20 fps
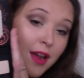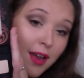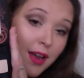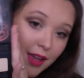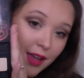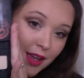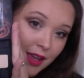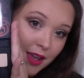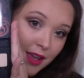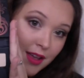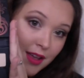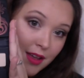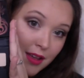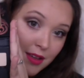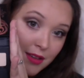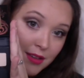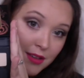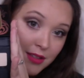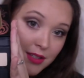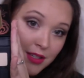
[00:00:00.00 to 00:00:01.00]

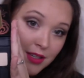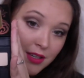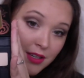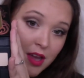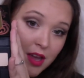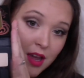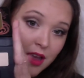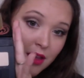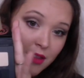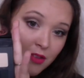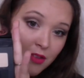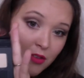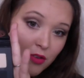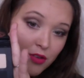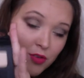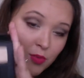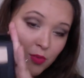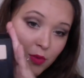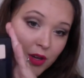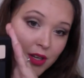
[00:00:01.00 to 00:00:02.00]
and
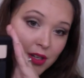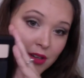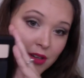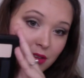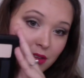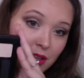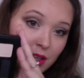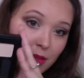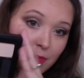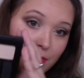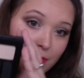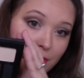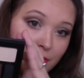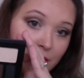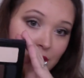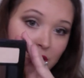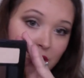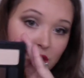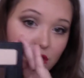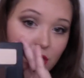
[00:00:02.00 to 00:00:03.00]
that's what the
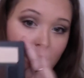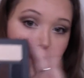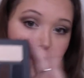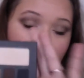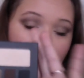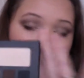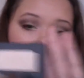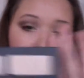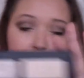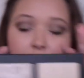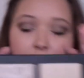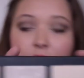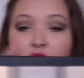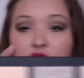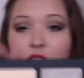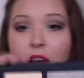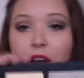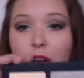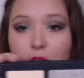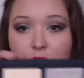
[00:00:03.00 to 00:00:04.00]

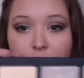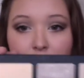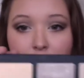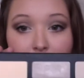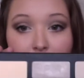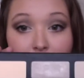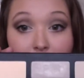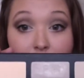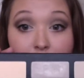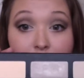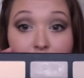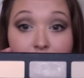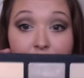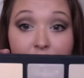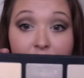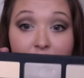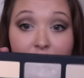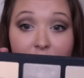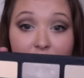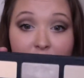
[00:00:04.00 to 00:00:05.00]
shadows look like.
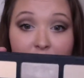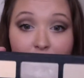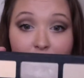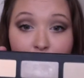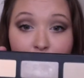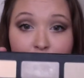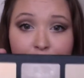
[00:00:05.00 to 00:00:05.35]
So